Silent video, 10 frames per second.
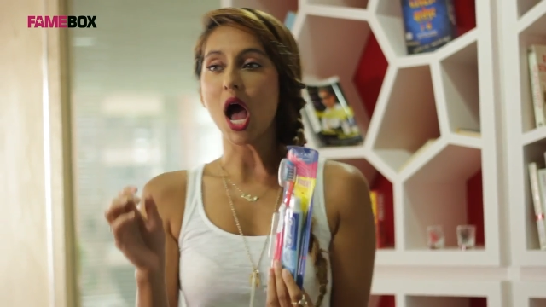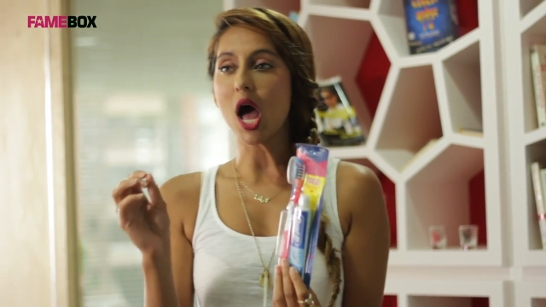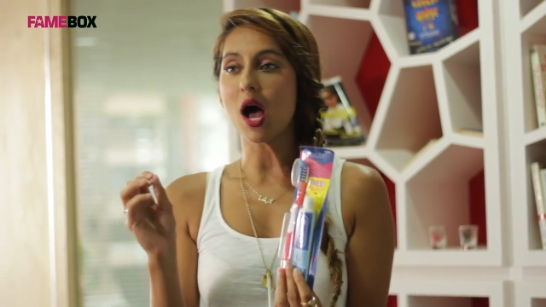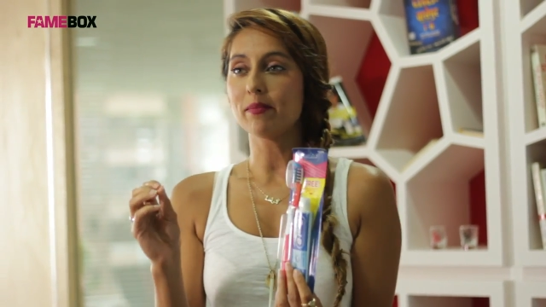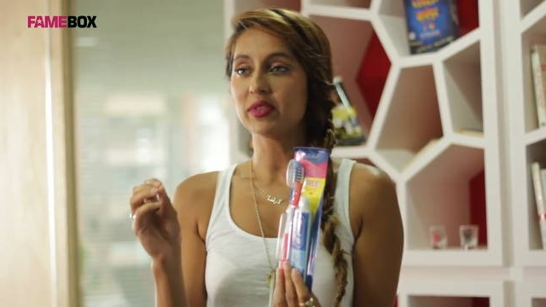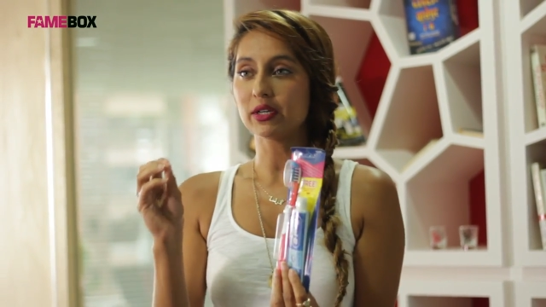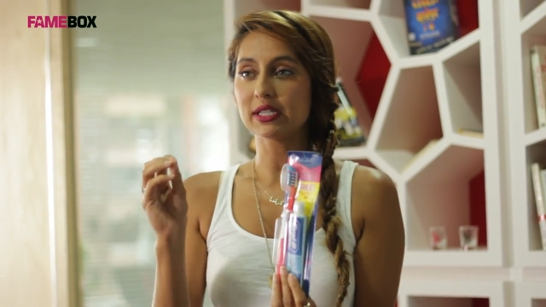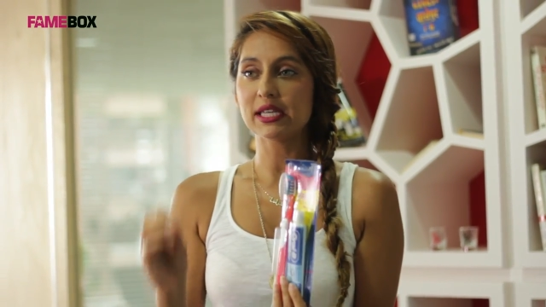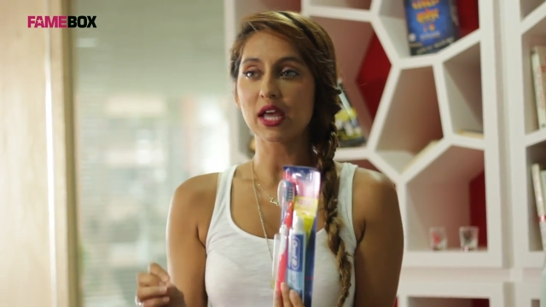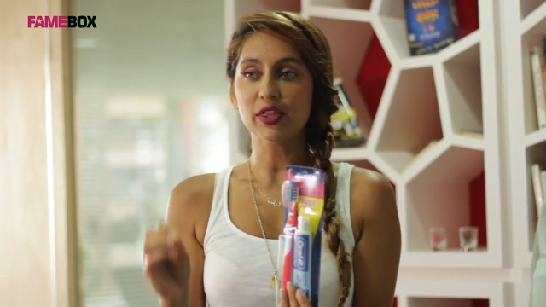Um, there is
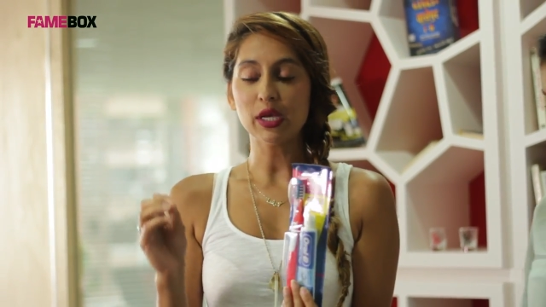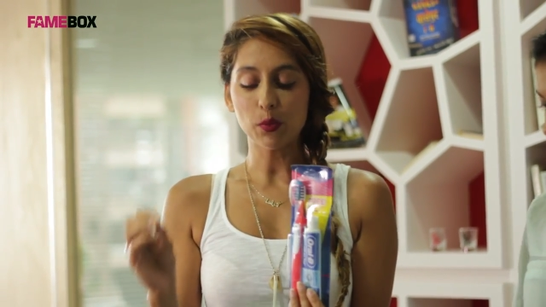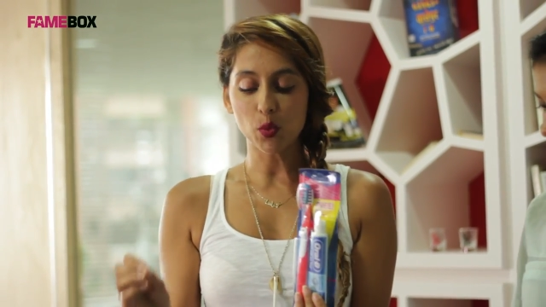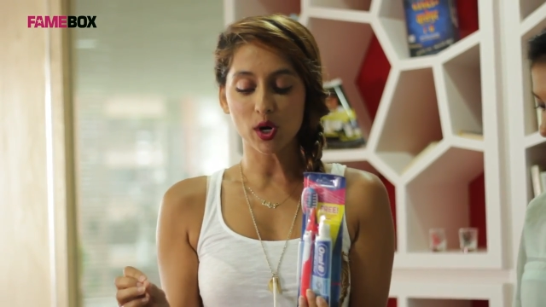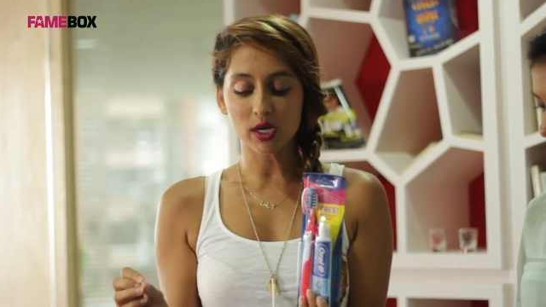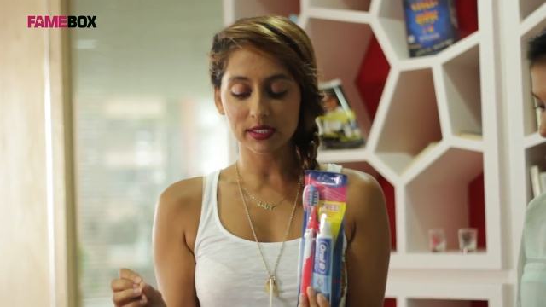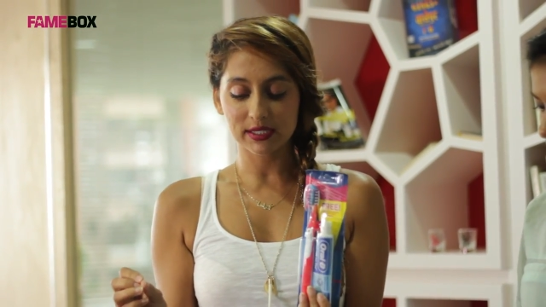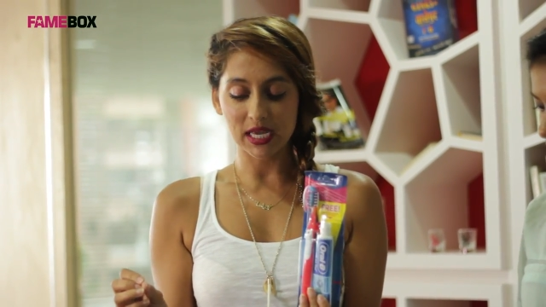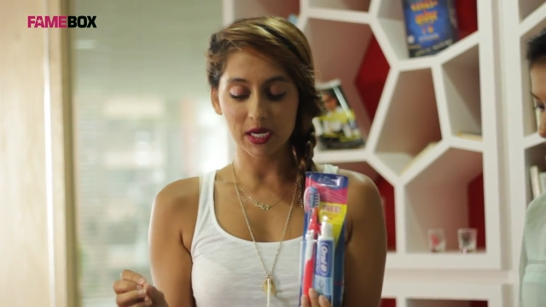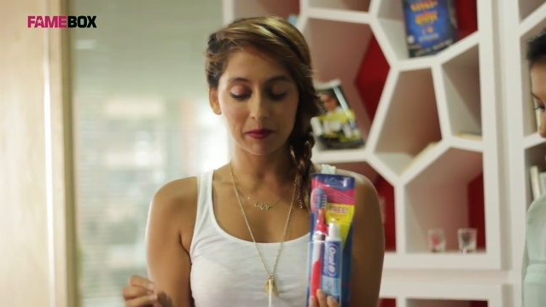nothing worse
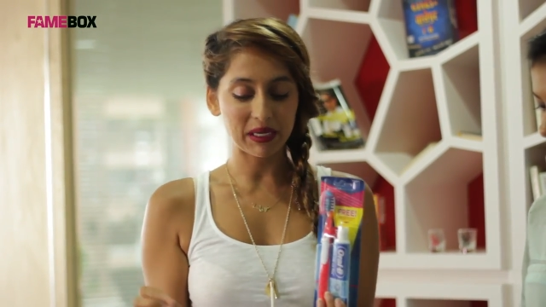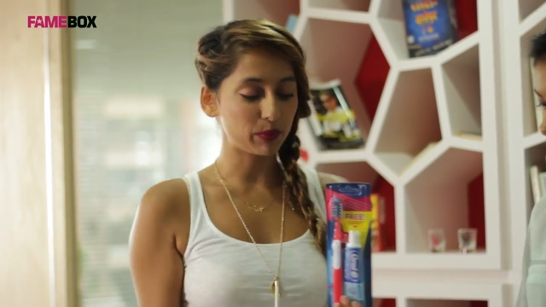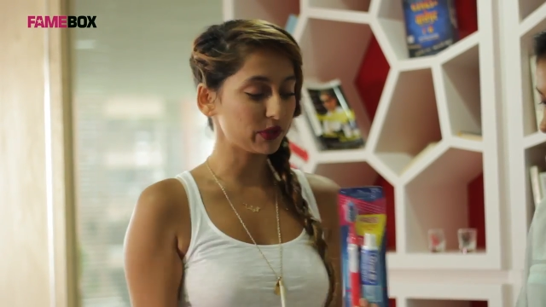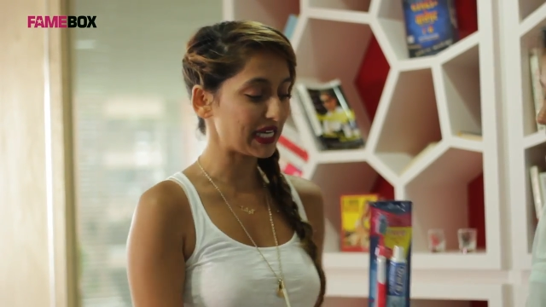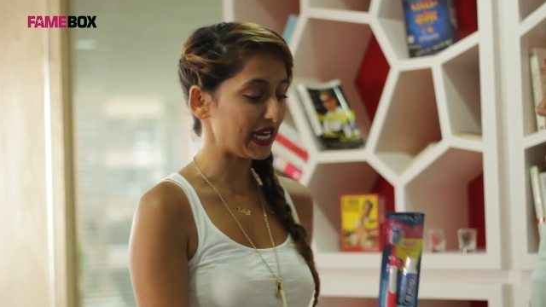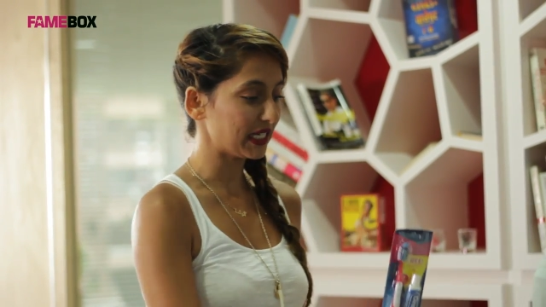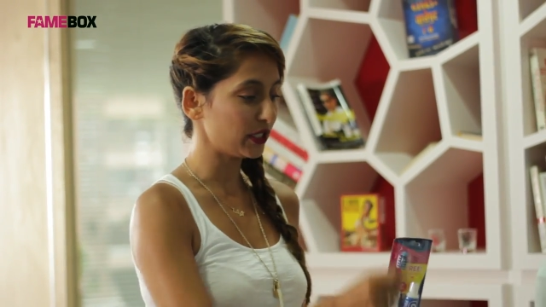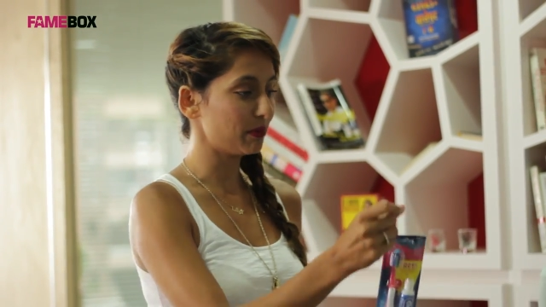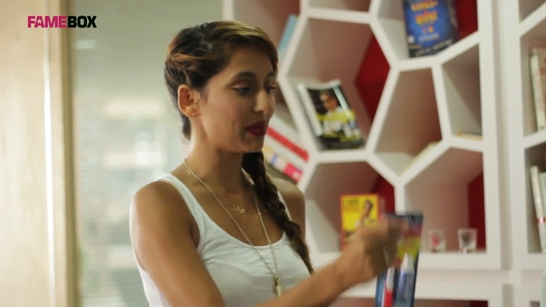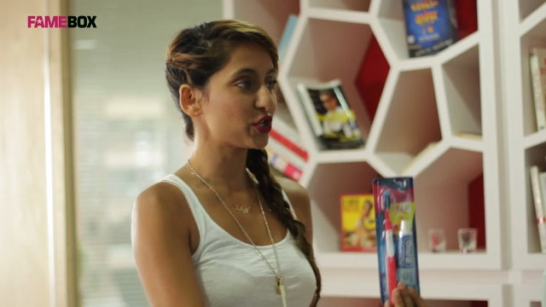than people taking
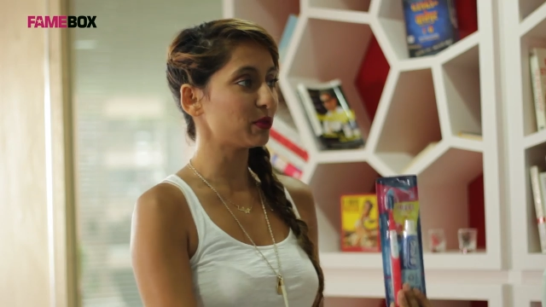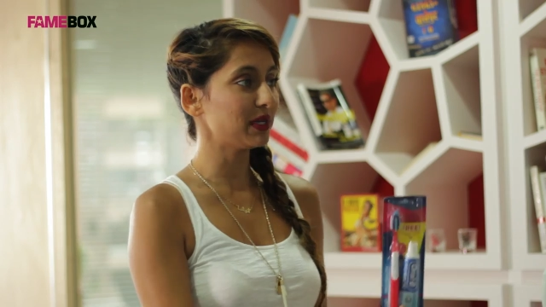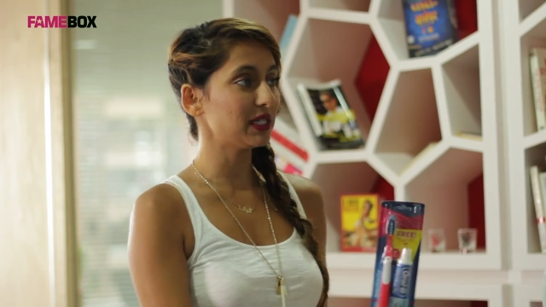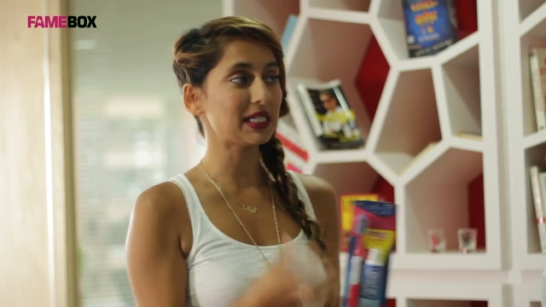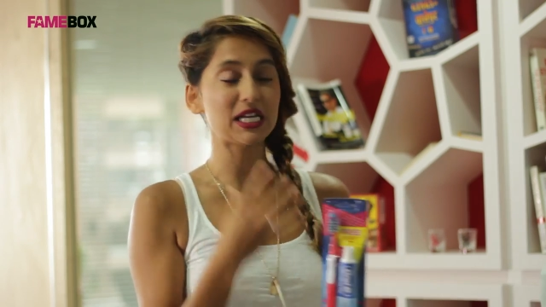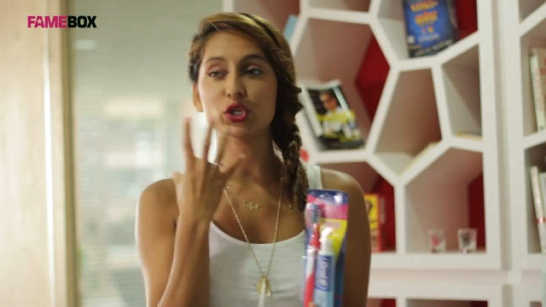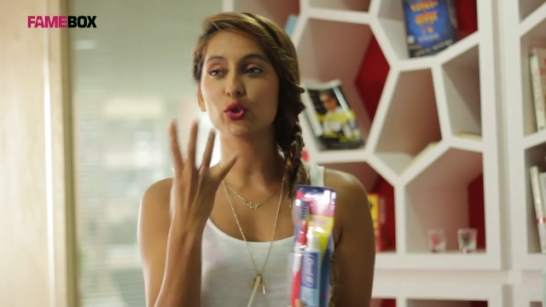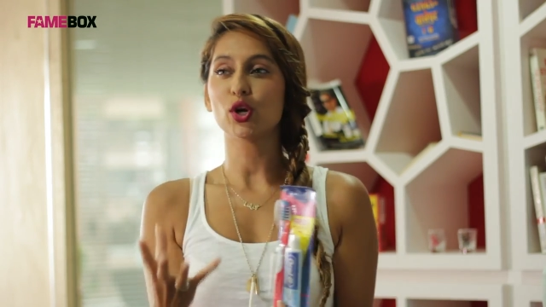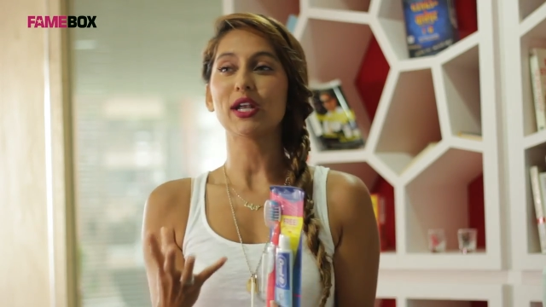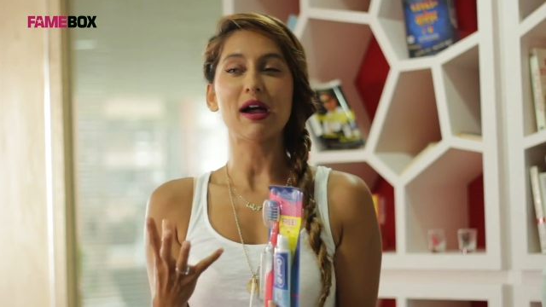your measurements and you
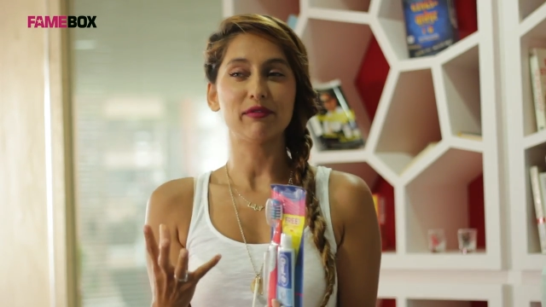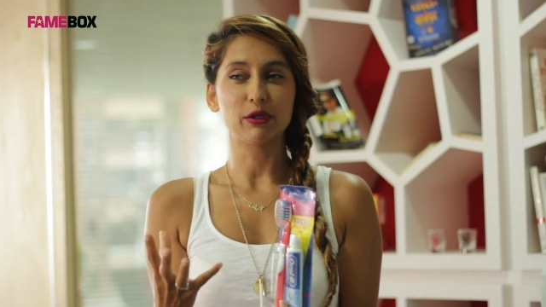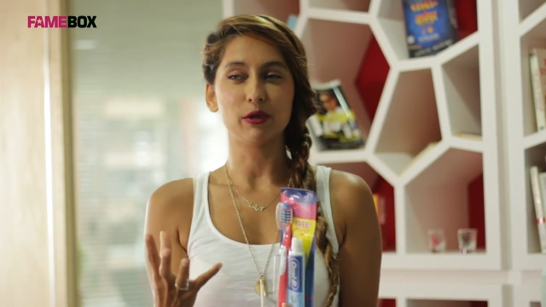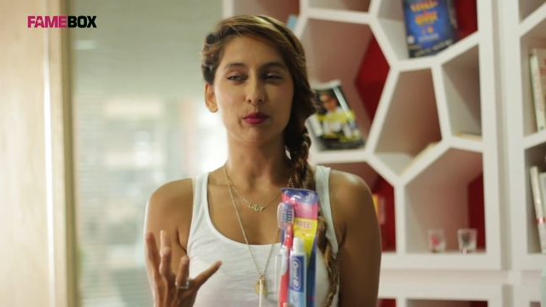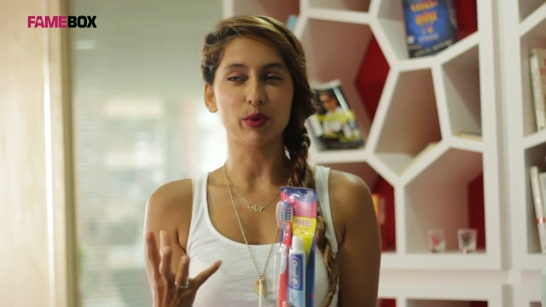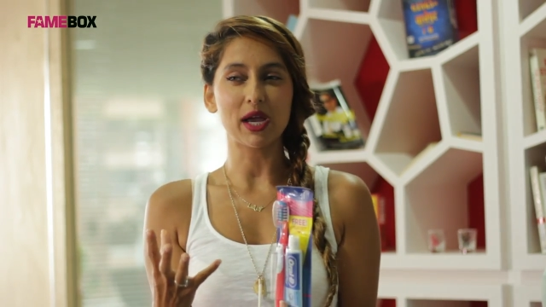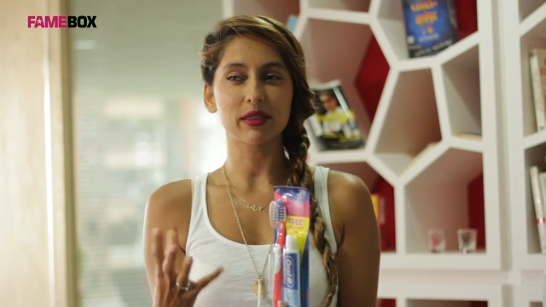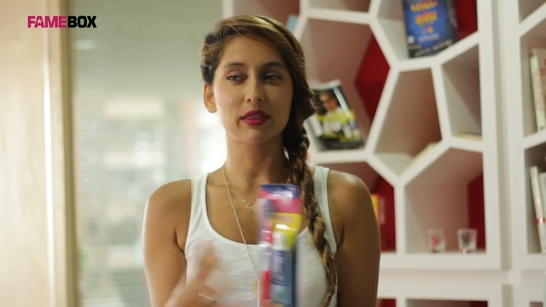not having good breath.